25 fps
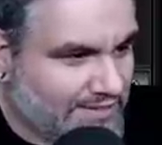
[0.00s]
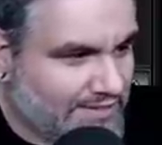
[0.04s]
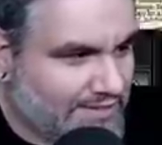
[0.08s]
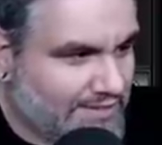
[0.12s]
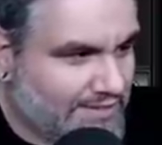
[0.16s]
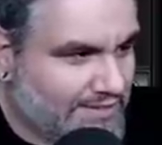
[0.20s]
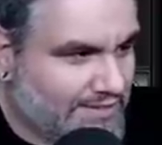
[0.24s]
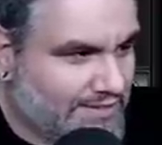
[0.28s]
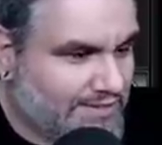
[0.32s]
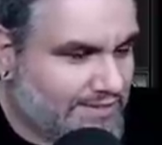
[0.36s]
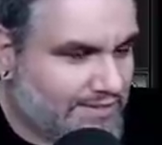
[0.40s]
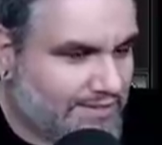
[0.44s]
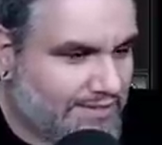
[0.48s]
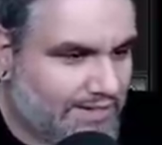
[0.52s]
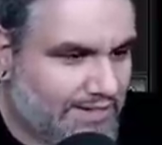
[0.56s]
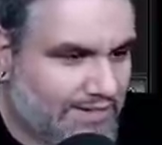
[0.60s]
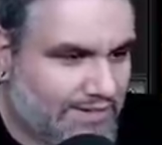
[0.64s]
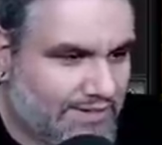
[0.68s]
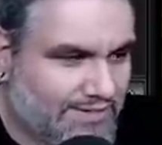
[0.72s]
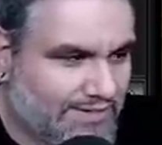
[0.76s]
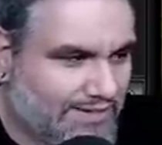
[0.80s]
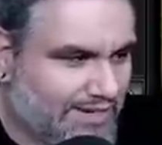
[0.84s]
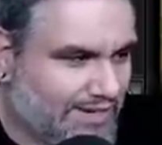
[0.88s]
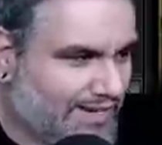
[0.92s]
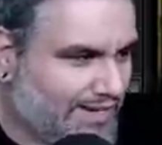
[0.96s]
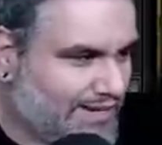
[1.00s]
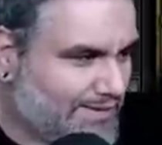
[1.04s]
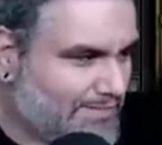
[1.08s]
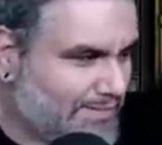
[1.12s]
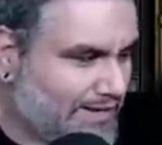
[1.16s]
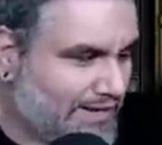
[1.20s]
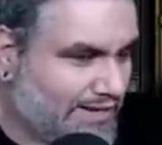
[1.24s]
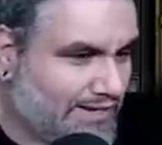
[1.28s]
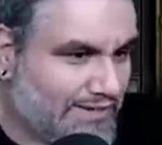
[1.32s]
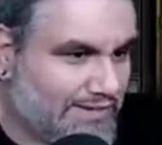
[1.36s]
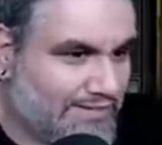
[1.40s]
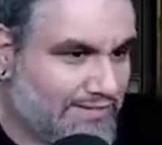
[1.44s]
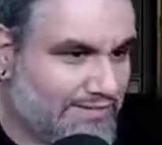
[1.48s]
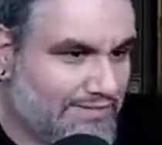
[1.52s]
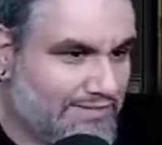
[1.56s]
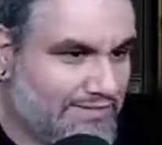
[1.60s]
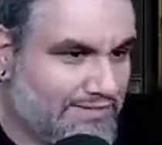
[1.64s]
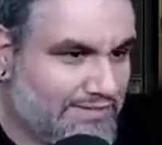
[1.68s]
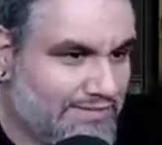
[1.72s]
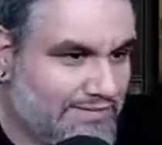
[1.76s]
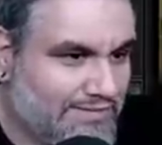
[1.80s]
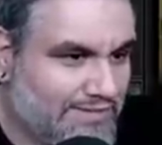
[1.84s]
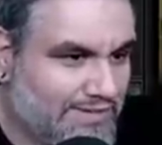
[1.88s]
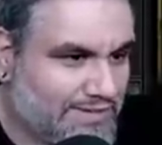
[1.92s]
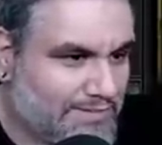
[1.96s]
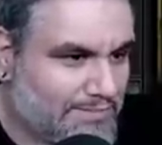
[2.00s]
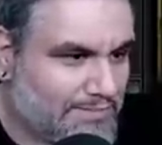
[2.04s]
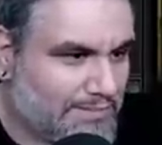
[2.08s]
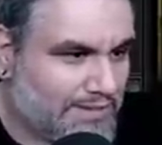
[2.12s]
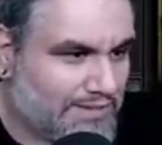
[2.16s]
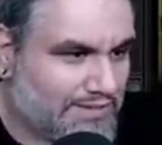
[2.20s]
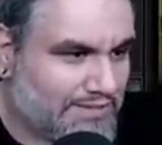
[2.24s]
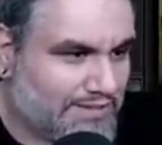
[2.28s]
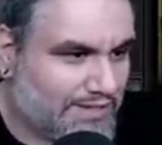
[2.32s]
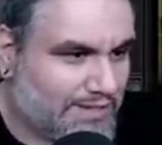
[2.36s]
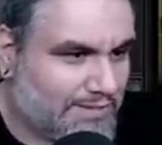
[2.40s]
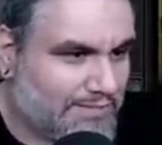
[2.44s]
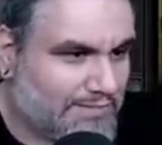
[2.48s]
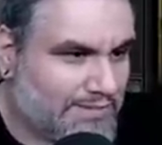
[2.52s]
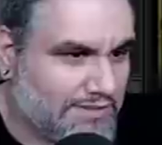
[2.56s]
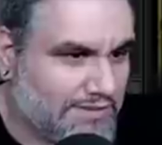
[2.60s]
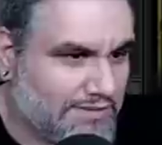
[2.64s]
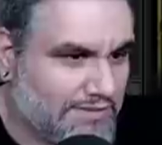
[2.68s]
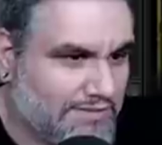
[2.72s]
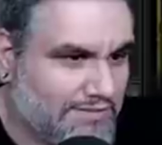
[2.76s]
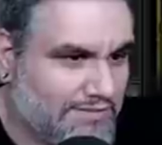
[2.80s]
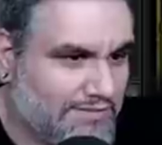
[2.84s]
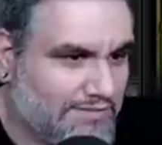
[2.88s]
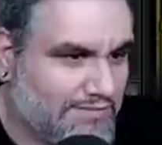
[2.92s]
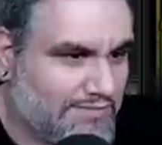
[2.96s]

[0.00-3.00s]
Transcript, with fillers: No. Oh, God, man. Coca-Cola. That's messed up, dude.